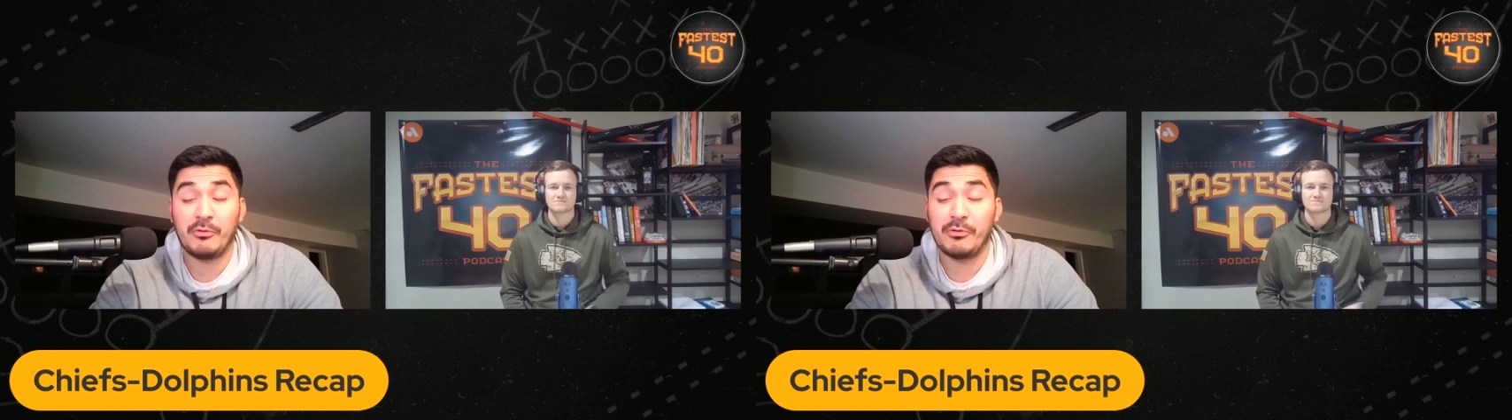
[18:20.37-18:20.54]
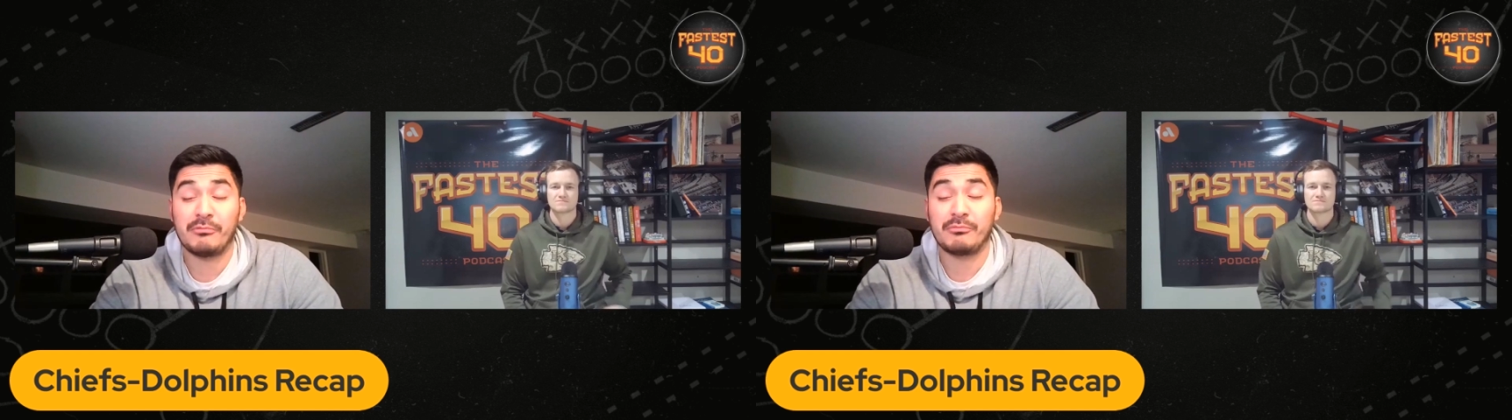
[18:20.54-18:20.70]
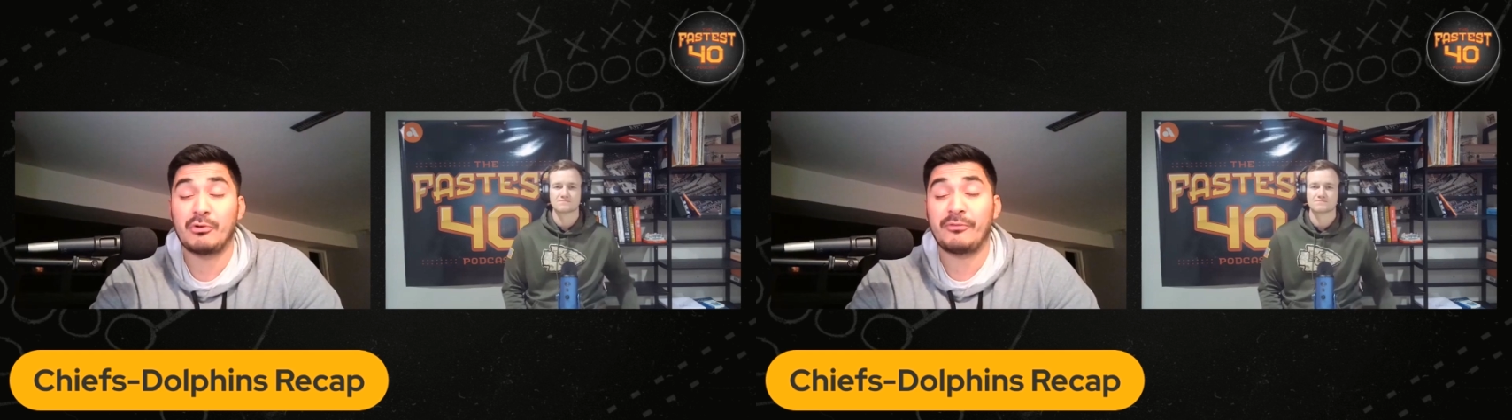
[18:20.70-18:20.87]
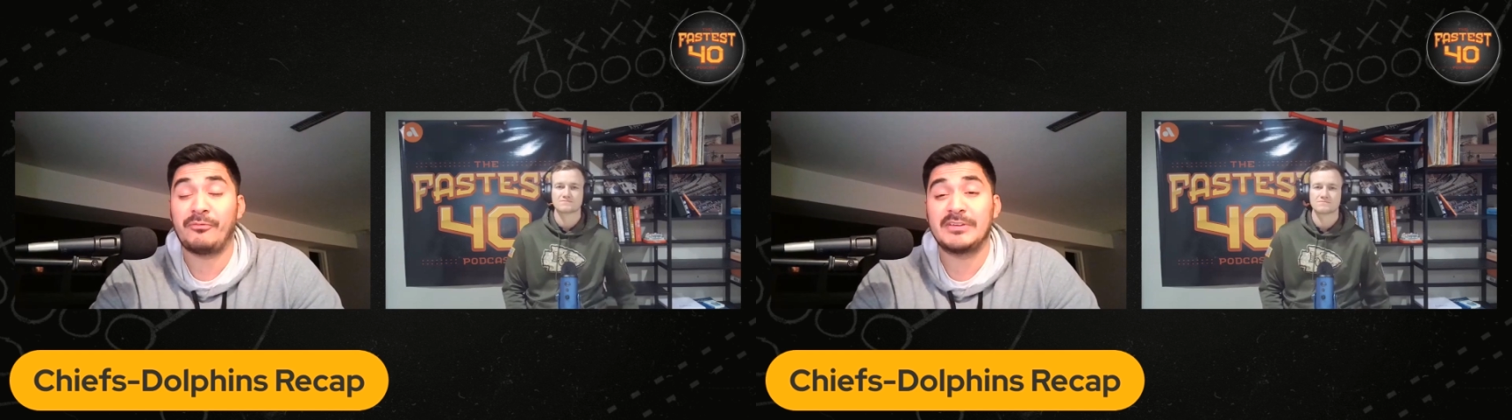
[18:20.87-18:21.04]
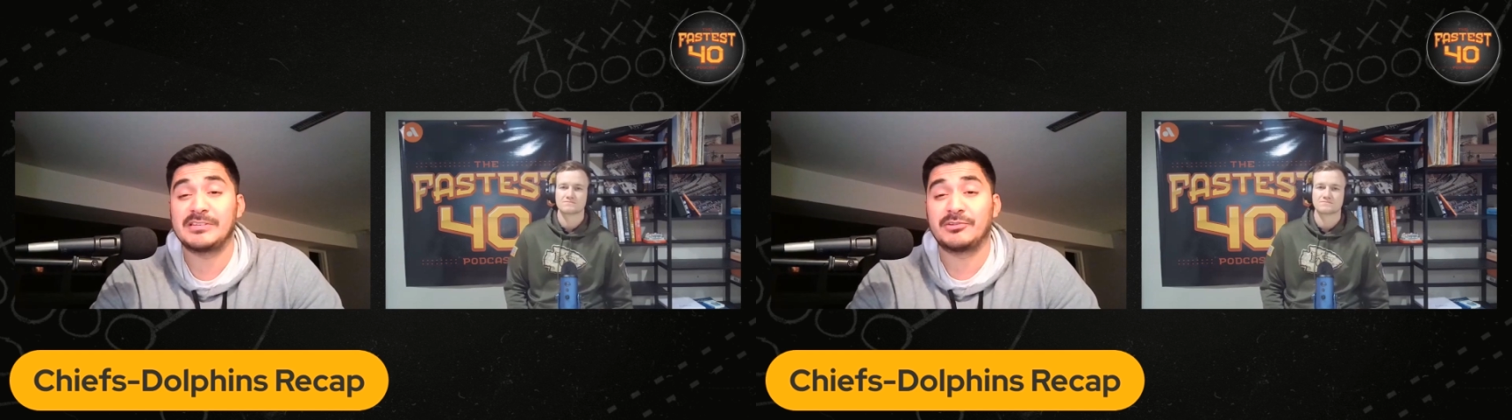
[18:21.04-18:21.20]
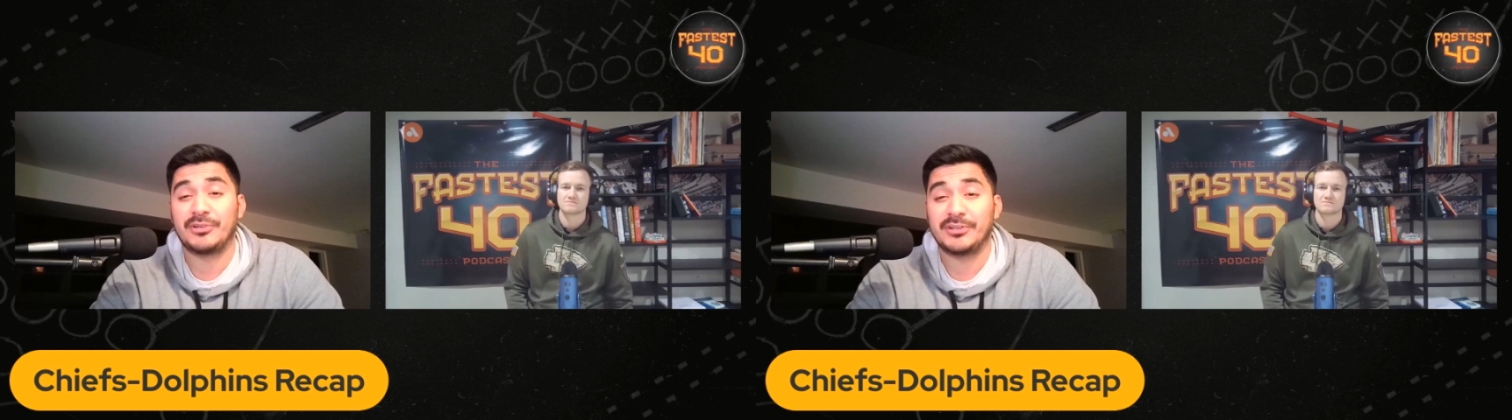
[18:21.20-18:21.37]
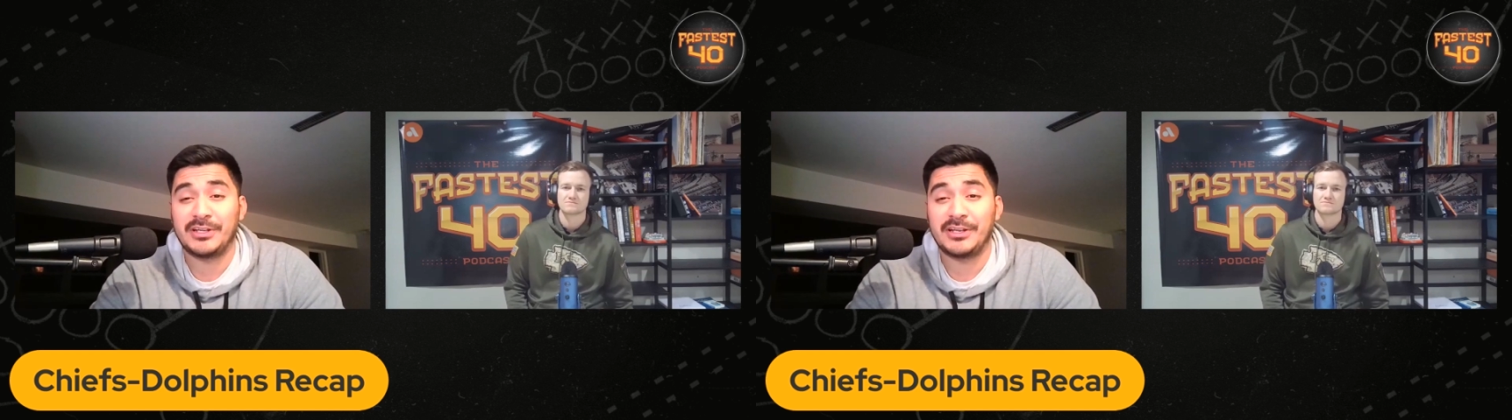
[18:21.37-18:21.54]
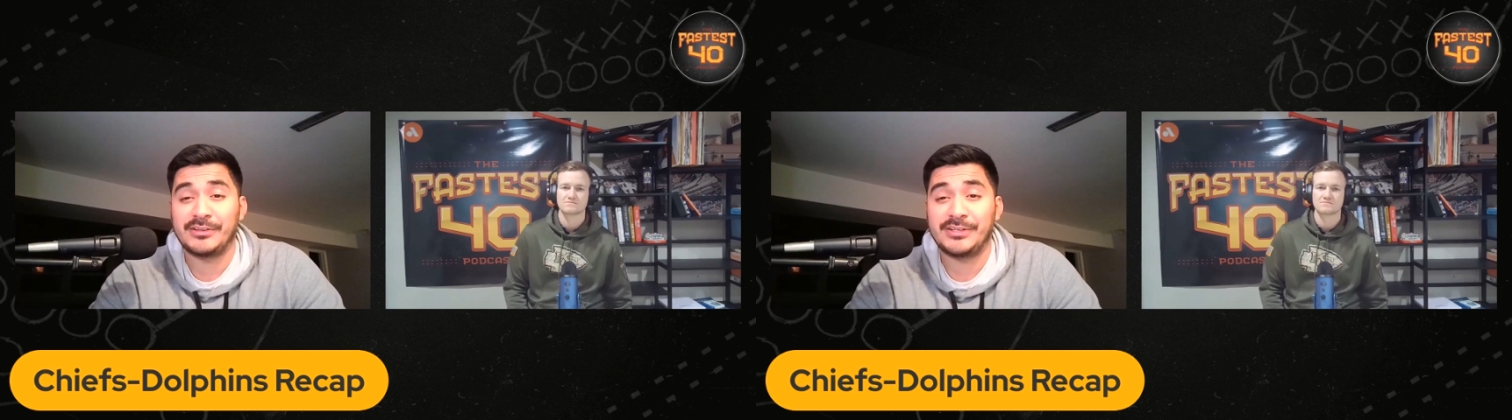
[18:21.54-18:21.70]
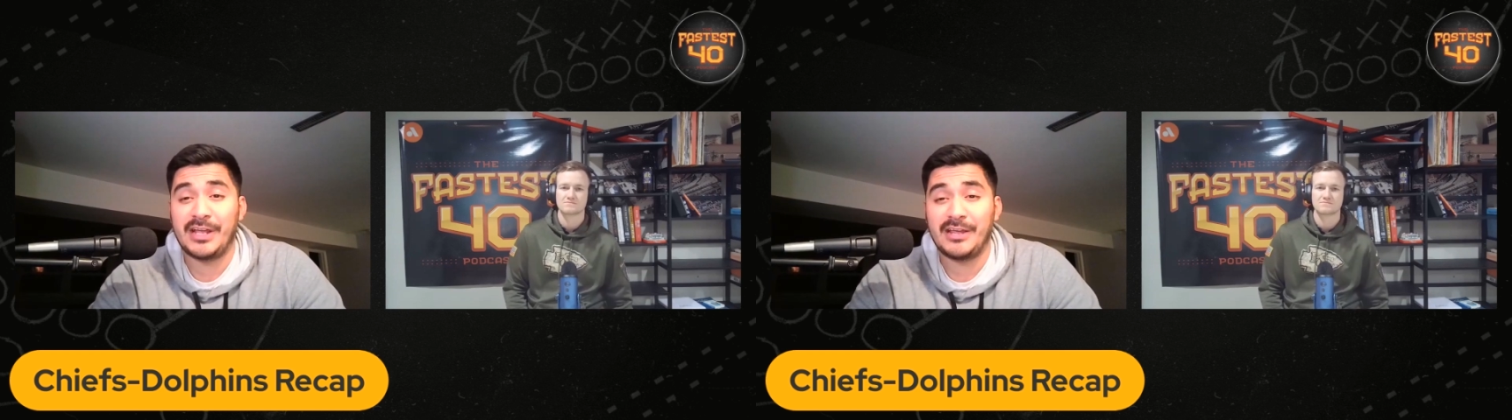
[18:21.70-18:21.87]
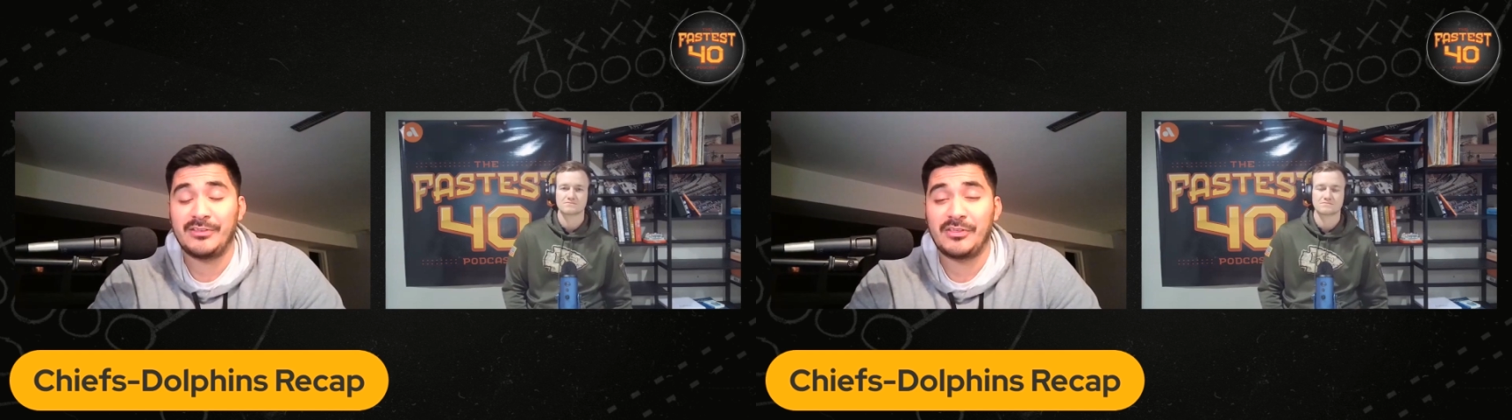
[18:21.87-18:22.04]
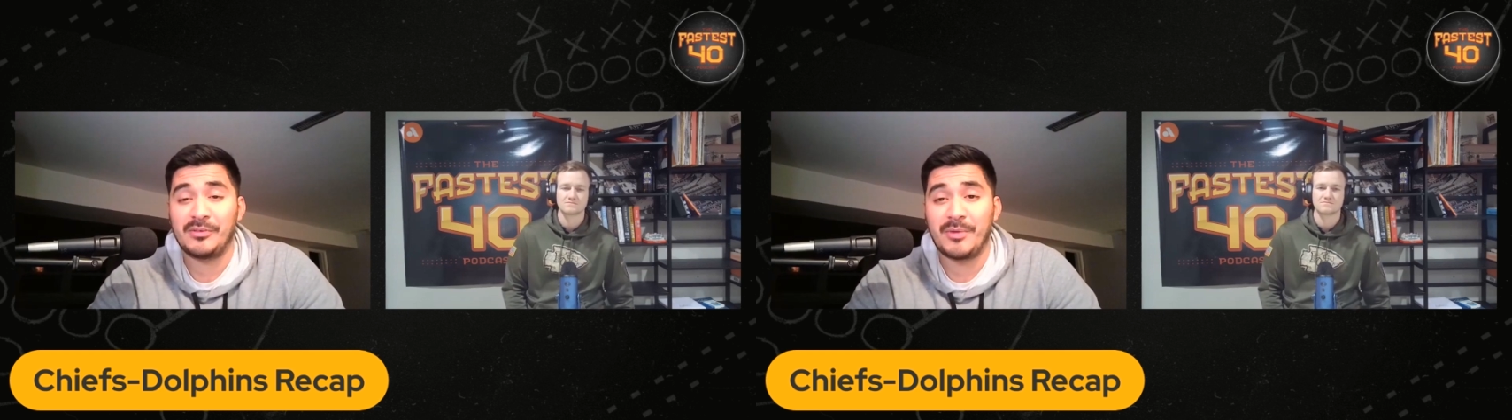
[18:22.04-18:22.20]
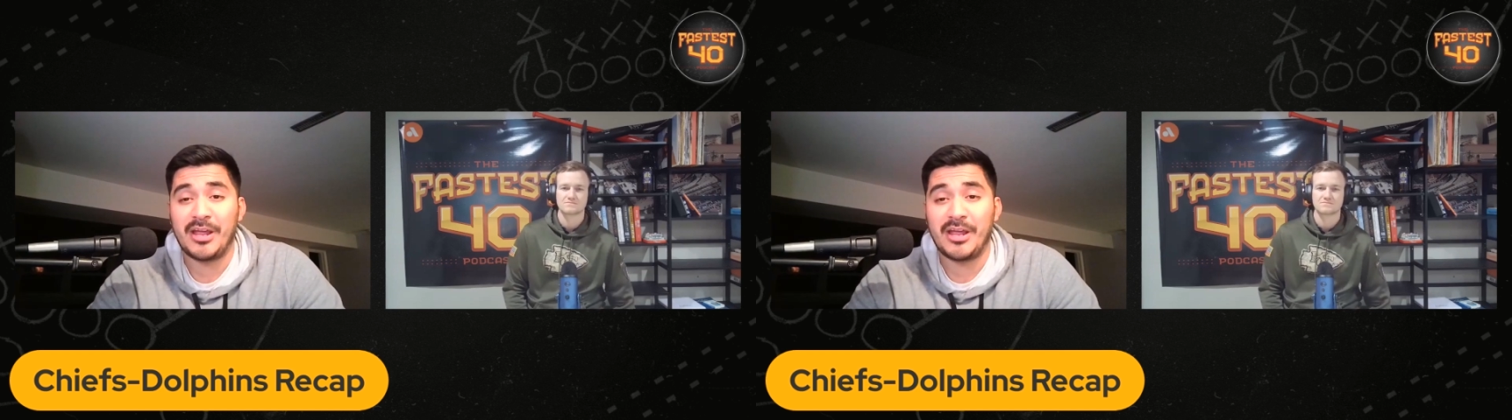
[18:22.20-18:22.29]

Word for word: we were more physical at the end of the day than the